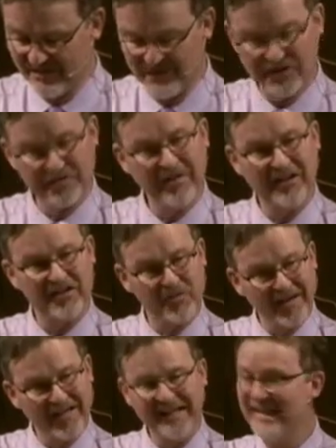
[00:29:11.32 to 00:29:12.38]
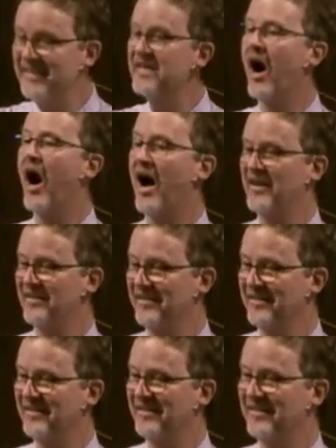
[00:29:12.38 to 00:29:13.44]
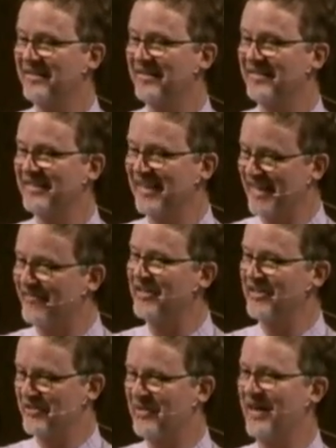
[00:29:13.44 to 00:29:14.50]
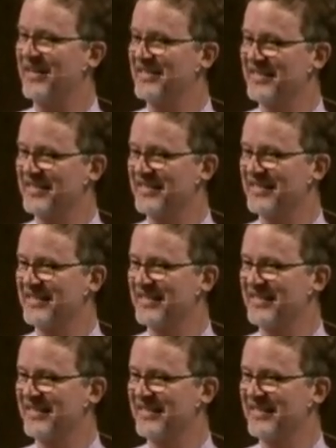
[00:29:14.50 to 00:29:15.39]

which means we need God to give it to us.